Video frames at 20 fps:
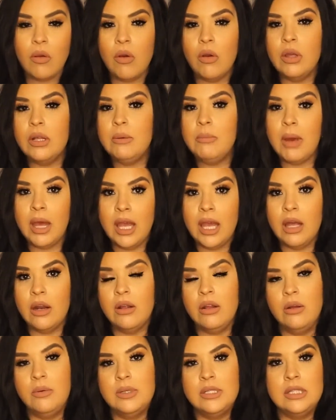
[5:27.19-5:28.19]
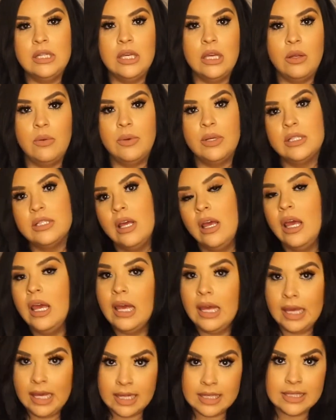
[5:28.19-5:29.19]
In my head, all I was thinking was,
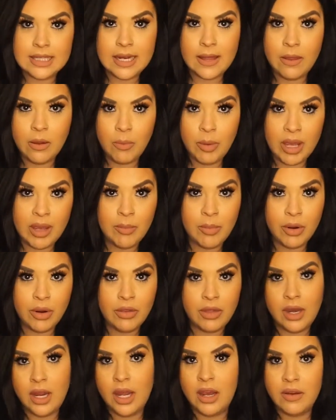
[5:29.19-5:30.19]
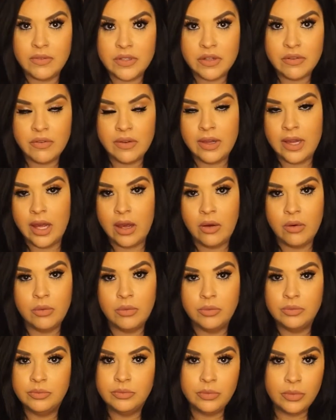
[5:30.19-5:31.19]
it's another paper that I have to fill out.
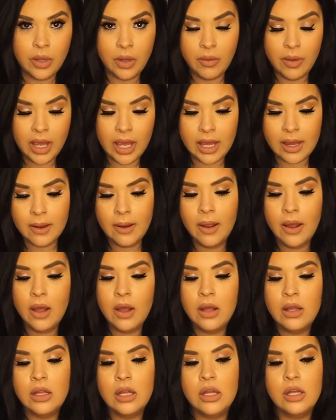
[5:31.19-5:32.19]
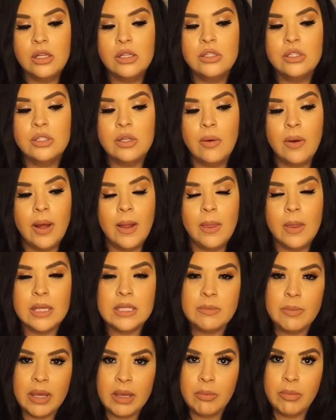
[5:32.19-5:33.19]
Okay, so on
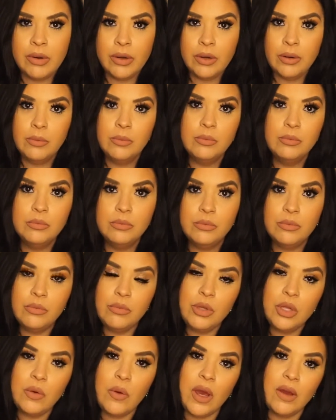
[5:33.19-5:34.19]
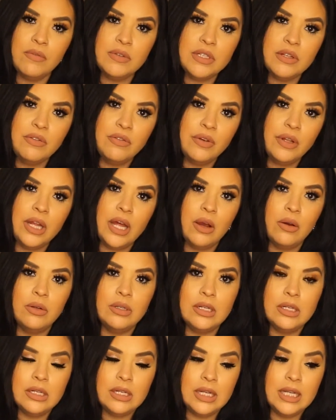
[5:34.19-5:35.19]
this paper, you have to fill out
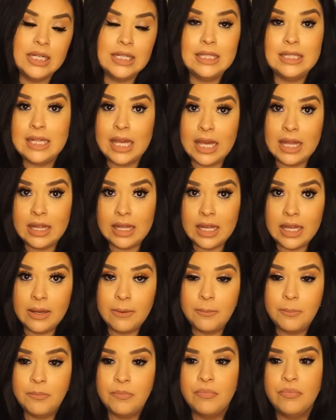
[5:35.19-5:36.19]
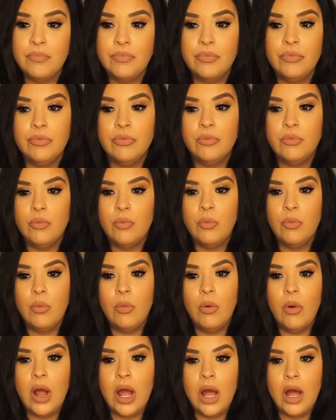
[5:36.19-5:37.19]
daily.
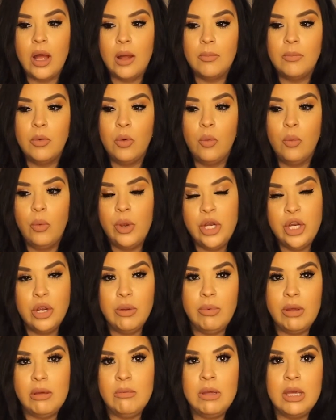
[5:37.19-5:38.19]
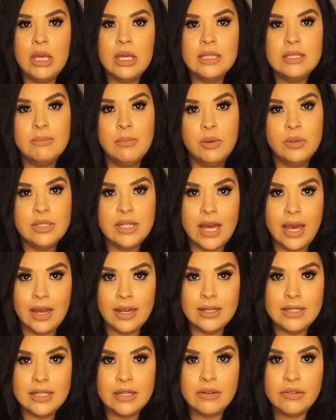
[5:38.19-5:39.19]
When your baby is most
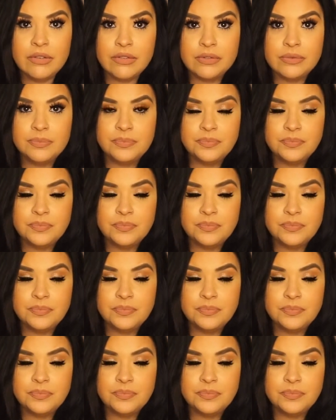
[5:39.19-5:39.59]
active,